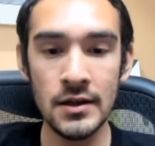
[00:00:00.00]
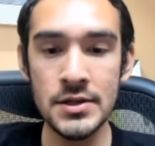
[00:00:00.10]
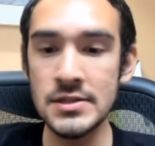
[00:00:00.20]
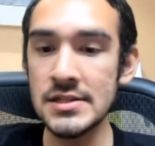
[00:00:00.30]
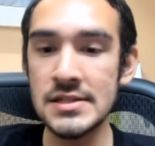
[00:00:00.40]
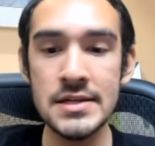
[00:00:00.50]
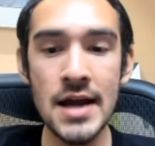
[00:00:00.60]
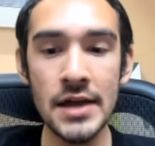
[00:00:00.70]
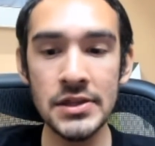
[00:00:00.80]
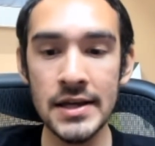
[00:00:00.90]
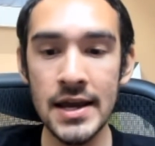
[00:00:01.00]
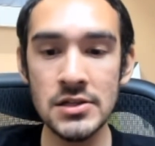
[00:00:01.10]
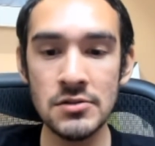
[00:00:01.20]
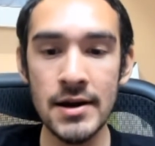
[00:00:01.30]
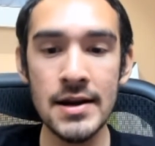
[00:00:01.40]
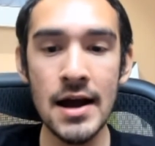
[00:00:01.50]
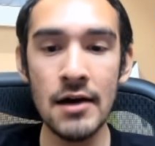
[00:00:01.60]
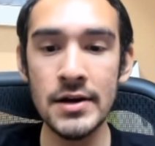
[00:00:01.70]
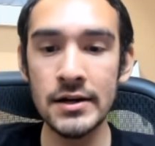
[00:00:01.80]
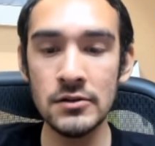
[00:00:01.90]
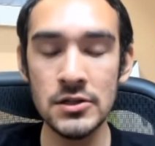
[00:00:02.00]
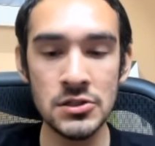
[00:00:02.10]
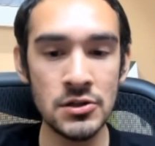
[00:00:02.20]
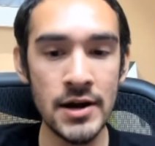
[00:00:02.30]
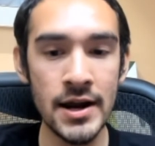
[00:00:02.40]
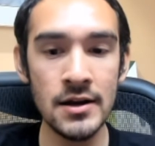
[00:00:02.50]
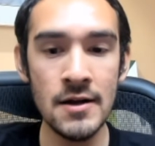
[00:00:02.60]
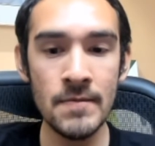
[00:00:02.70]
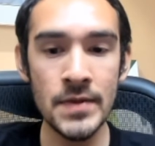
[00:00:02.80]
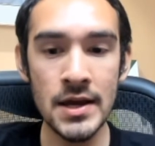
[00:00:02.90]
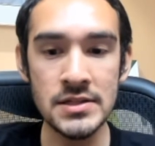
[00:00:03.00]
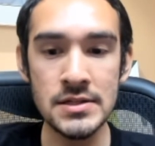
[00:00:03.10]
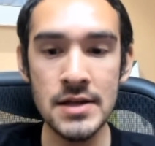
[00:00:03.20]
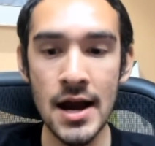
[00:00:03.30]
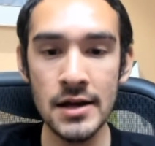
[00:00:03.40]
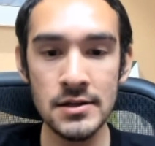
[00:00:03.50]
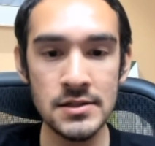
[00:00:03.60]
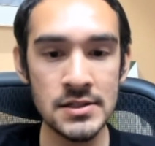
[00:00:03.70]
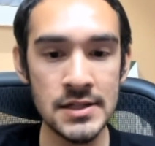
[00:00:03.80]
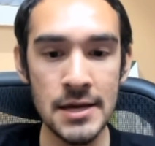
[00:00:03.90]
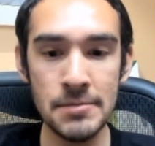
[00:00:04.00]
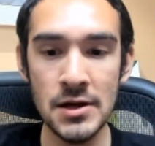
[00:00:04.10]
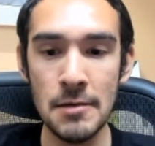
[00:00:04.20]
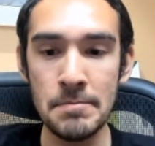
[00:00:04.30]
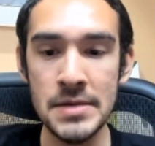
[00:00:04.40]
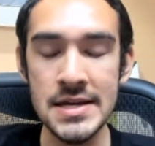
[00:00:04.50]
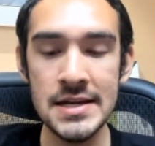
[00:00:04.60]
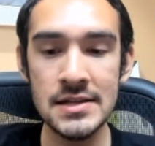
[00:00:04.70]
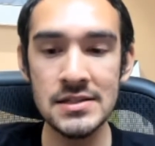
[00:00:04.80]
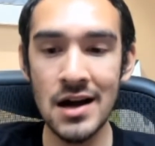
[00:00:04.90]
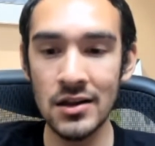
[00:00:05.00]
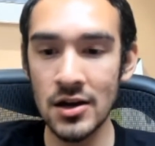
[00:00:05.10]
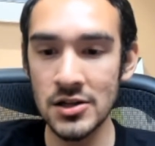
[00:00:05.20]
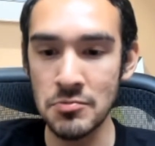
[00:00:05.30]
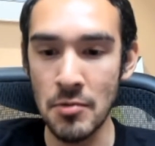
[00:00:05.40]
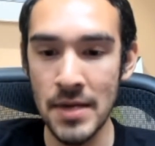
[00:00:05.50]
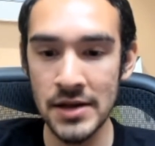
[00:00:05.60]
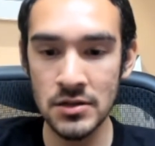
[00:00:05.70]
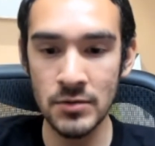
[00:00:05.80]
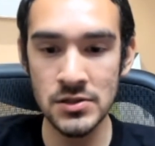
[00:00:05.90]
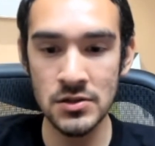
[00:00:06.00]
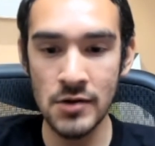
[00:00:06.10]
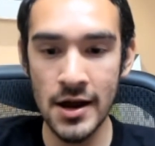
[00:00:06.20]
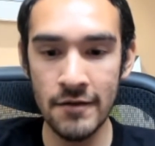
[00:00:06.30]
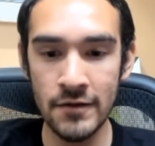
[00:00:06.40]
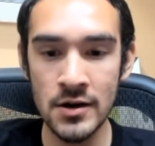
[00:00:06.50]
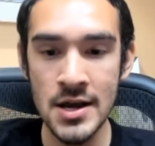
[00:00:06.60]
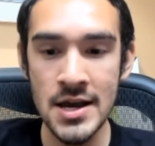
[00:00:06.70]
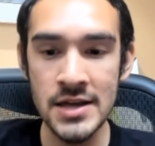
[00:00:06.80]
This is not the case right now. Nicholas Tran has not skipped a beat. He has not lost momentum whatsoever.